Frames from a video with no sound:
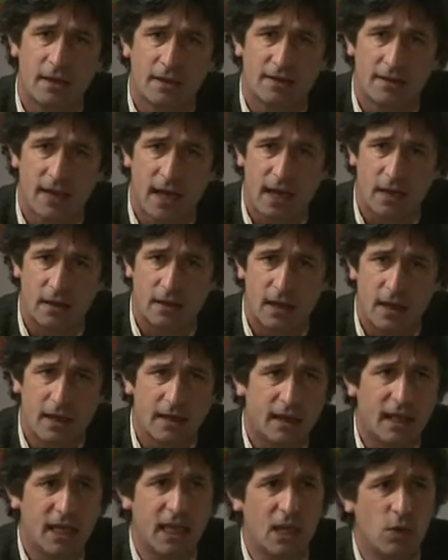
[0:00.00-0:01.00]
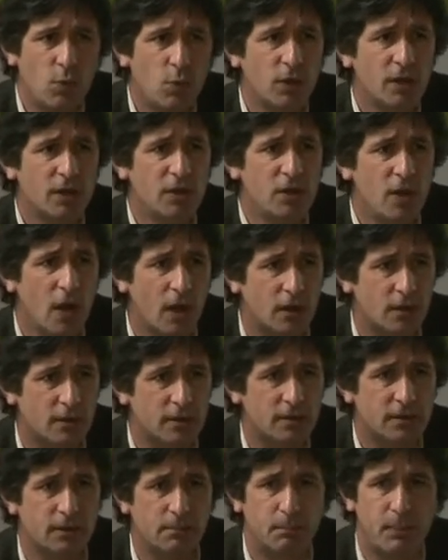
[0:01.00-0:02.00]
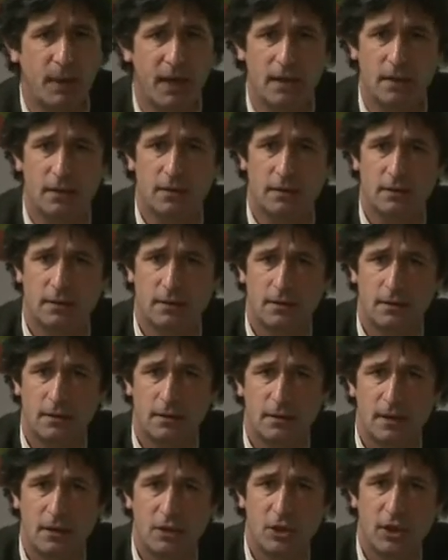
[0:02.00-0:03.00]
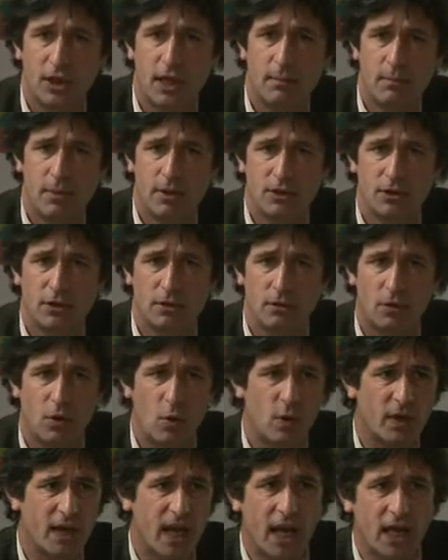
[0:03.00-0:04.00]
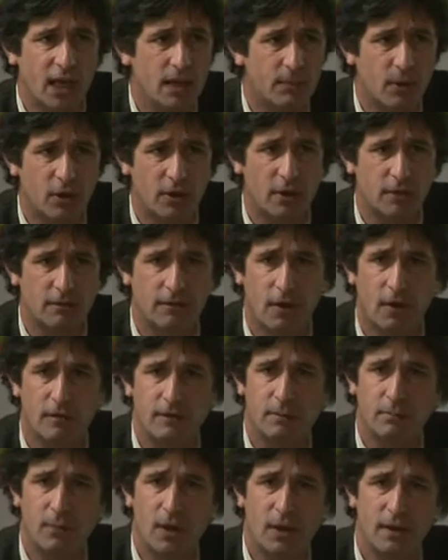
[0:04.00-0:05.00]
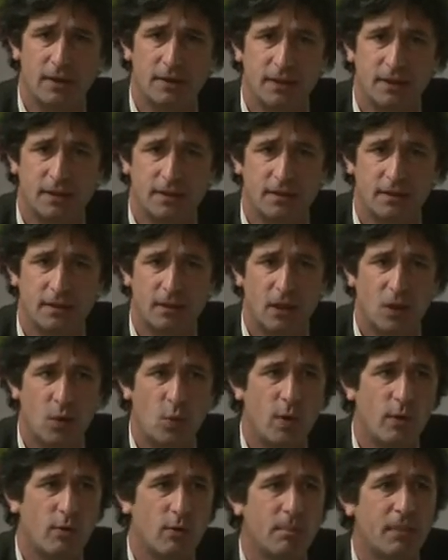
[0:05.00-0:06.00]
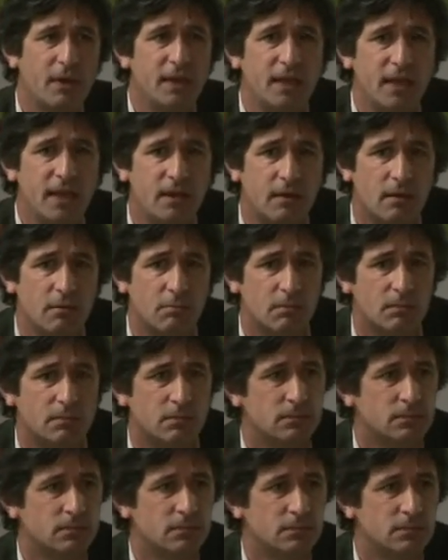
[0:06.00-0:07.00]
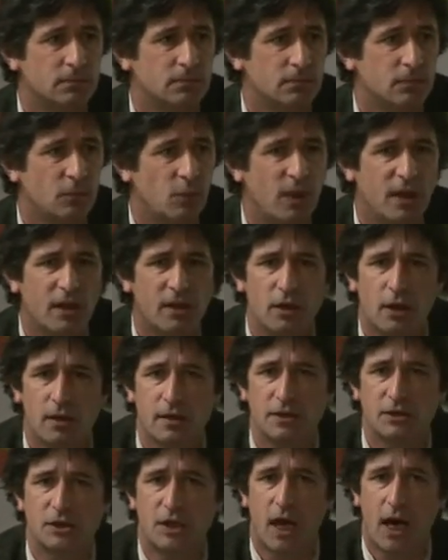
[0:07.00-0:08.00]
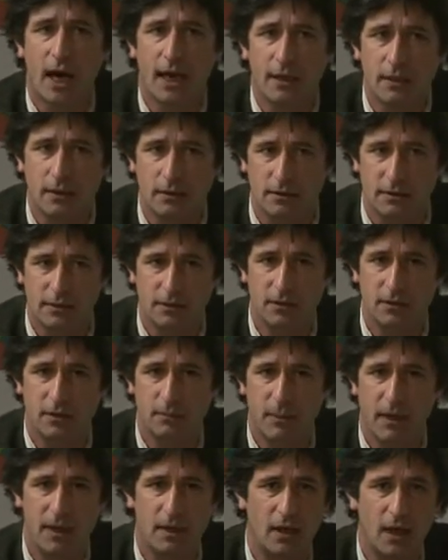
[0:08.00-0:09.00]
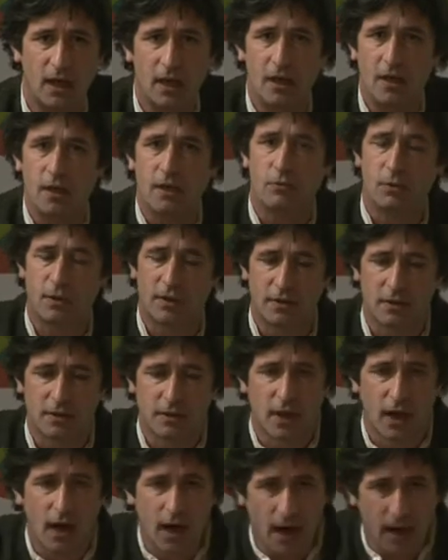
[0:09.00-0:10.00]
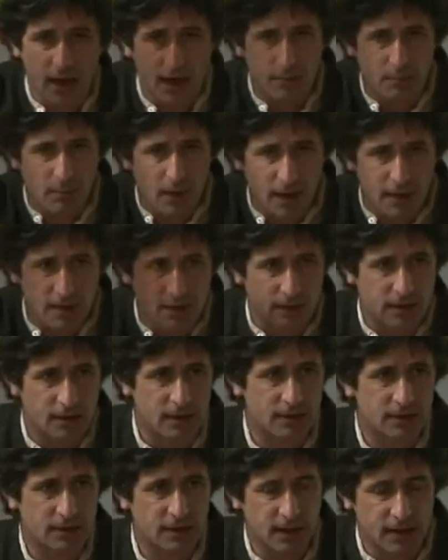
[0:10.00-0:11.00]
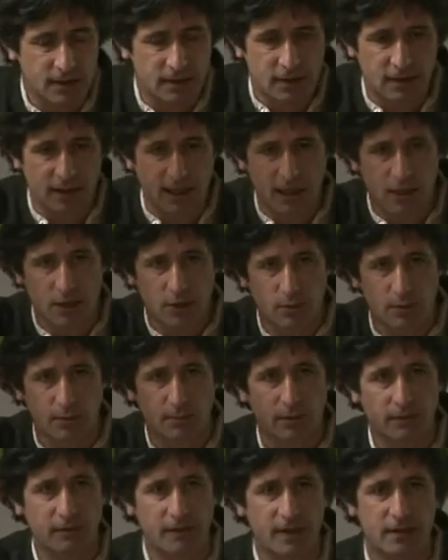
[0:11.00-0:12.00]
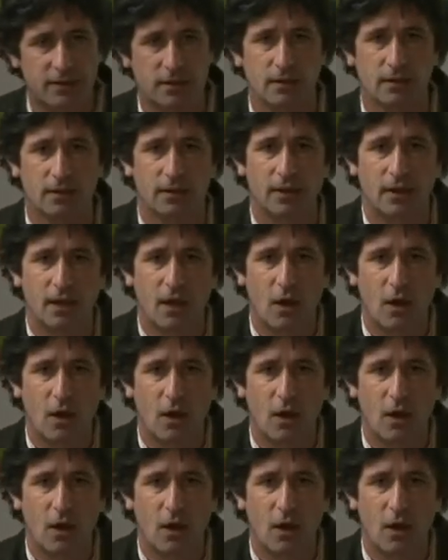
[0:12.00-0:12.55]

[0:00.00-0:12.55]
said that he would not debate the GM issue with anybody involved in politics. We were beneath him. We are not entitled to debate with such a high-minded and intellectual professor.